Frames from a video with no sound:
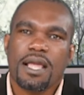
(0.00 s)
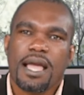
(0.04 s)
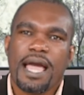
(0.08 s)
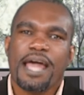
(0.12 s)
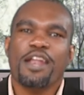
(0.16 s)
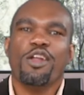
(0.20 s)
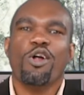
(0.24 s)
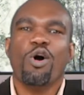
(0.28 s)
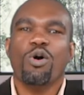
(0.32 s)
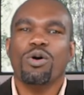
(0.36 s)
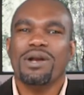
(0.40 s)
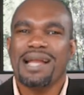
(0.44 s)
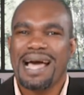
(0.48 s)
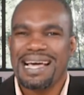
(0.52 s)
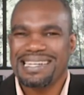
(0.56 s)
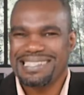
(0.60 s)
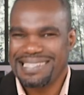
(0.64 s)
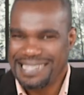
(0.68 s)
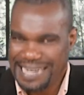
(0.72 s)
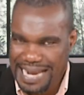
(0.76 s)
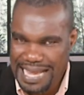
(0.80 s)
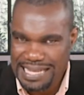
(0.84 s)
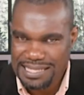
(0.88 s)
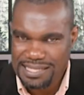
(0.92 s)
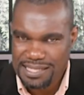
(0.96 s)
a known
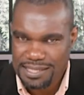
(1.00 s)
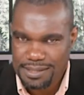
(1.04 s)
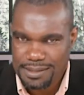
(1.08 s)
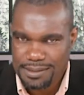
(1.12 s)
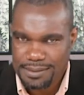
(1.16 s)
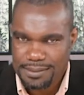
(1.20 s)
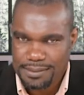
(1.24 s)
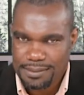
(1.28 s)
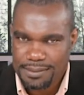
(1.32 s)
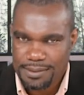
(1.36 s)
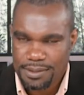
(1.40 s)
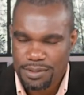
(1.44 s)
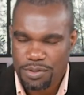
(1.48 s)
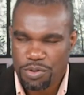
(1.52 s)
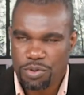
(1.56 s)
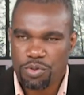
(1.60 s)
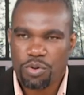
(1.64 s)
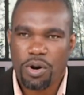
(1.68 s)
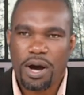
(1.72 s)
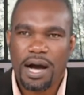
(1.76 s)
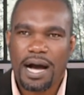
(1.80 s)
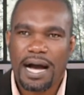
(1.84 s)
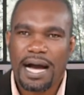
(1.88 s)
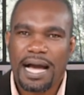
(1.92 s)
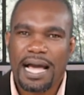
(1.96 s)
address,
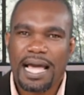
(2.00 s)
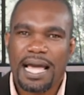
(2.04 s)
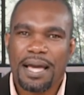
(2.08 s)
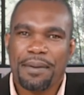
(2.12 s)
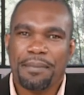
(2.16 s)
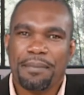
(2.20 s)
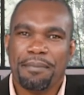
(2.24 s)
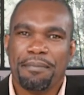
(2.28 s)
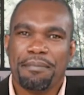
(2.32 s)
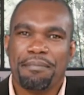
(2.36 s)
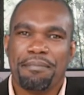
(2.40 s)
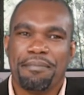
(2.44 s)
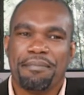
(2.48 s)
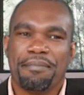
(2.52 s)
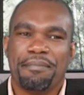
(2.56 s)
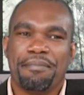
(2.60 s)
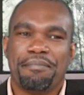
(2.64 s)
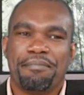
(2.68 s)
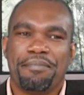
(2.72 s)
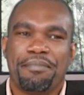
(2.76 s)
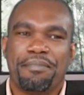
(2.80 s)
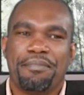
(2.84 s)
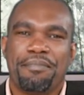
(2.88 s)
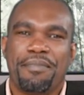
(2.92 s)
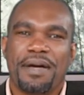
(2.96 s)
you are um,
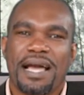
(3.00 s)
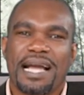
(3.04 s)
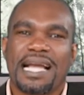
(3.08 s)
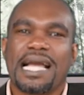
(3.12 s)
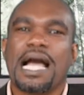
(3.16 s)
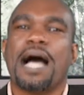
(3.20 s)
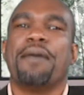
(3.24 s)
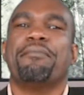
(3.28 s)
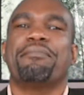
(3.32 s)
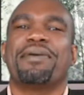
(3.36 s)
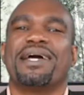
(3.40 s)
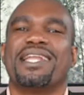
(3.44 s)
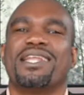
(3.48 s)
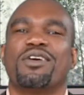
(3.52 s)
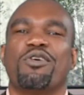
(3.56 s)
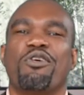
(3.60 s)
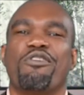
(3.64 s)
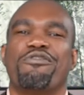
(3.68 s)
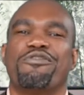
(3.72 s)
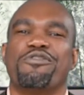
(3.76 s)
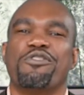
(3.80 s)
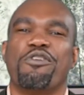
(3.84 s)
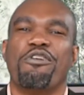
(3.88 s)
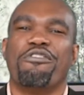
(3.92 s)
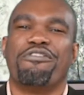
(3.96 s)
a company
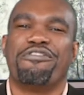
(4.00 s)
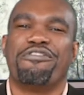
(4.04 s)
of no